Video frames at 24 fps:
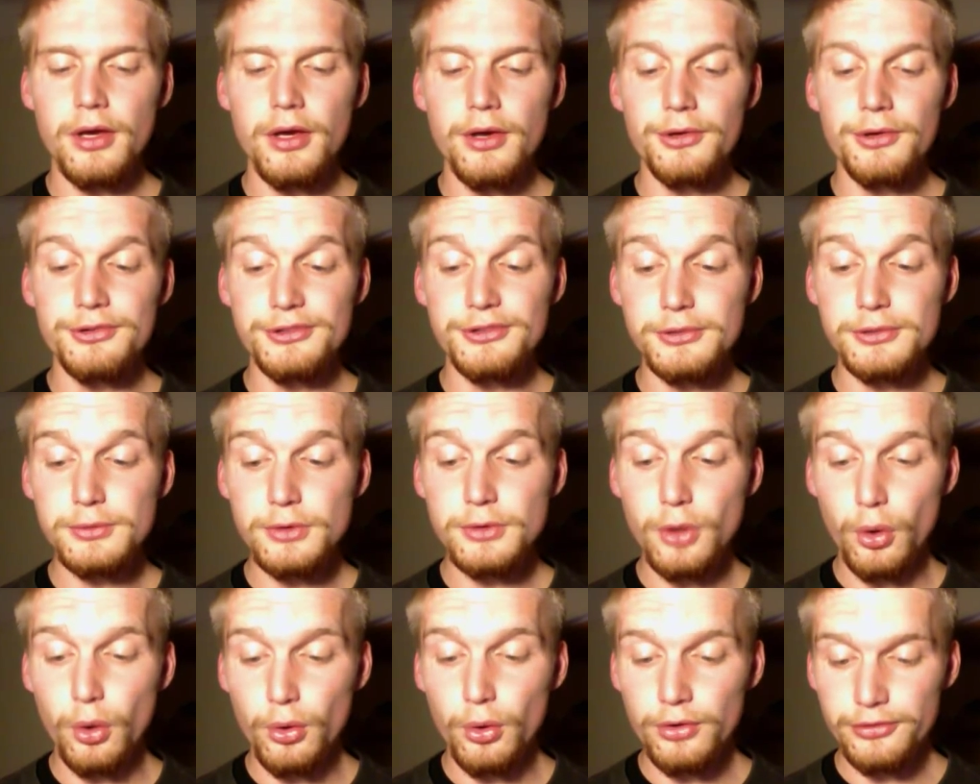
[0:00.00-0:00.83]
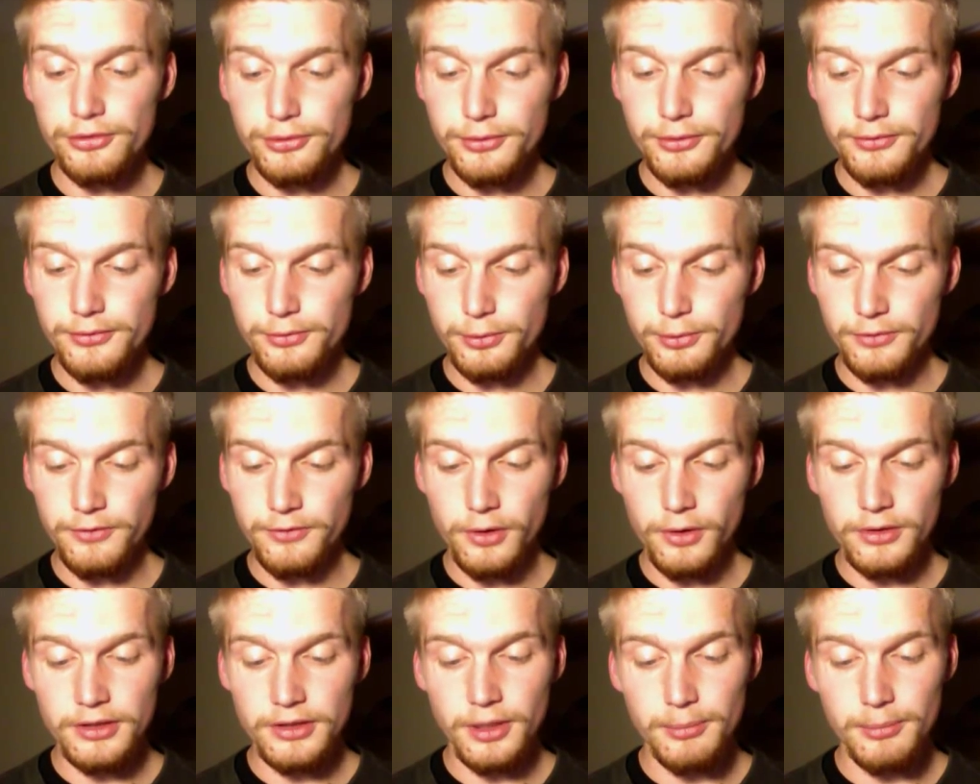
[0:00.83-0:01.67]
Soon the horse-hoofs were
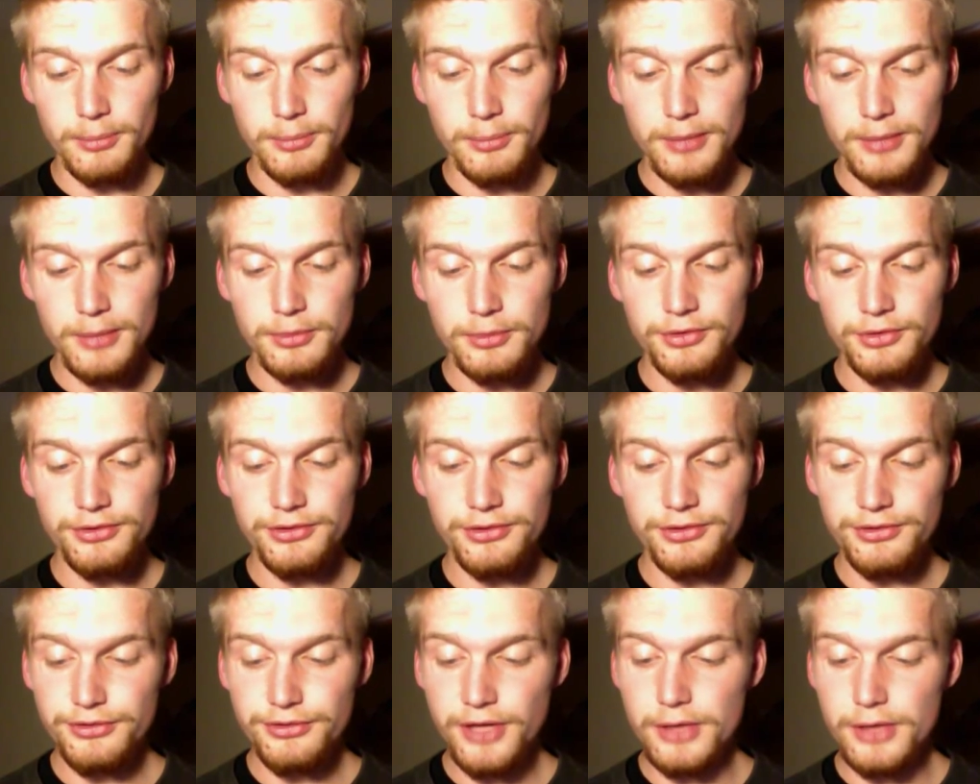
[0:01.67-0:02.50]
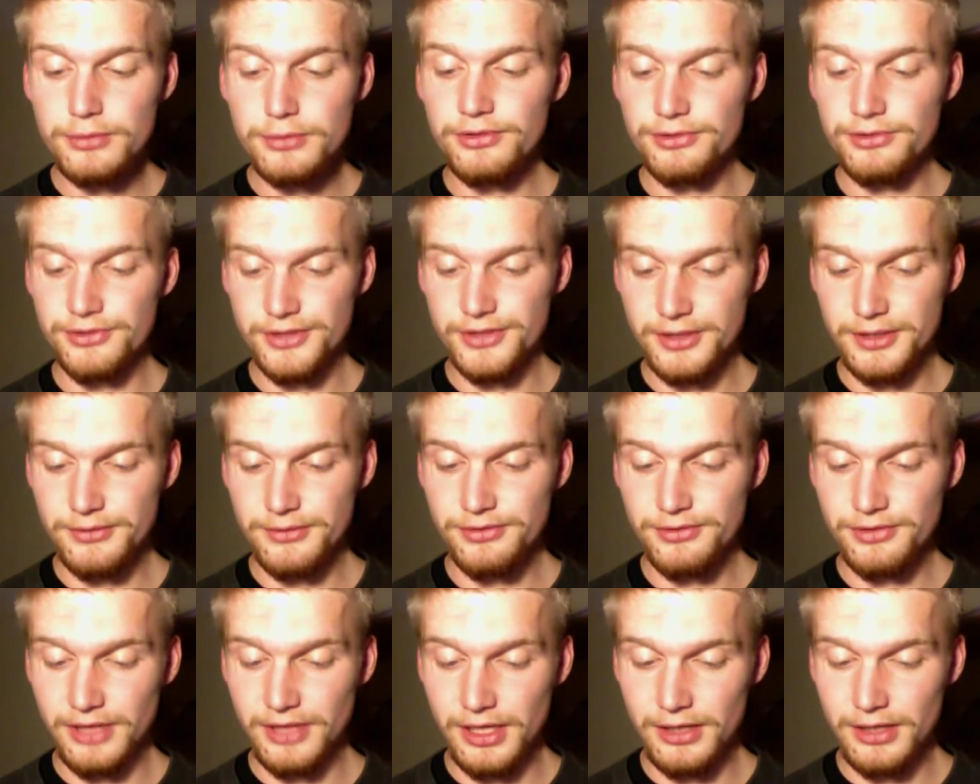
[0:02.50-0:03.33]
falling on pebbles and stones instead of
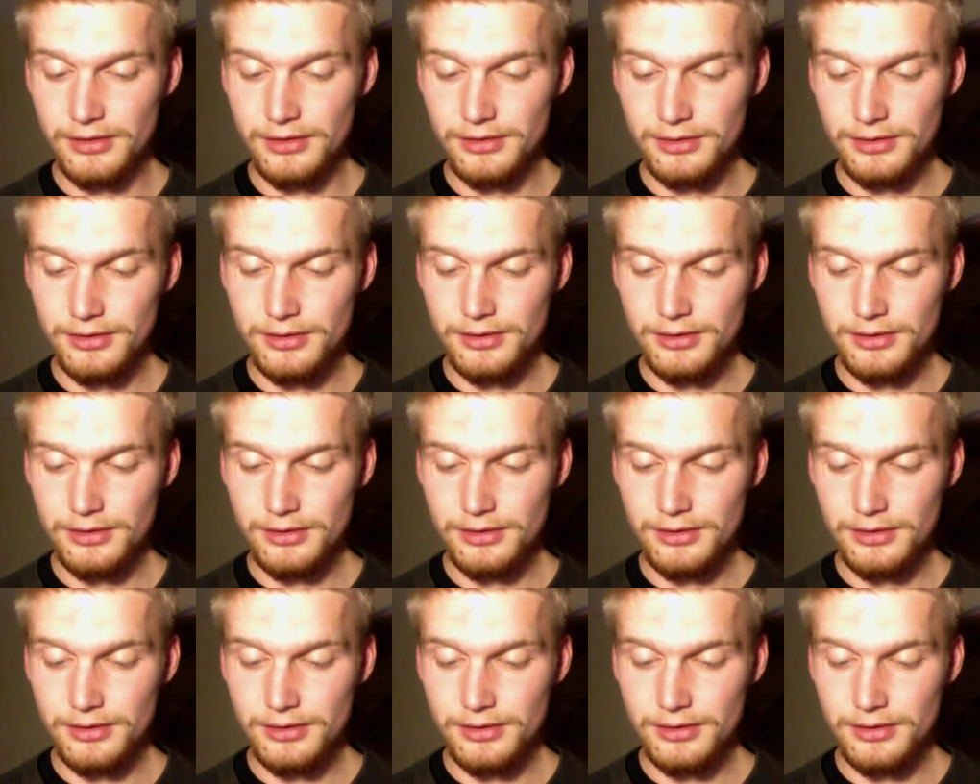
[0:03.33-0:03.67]
sand.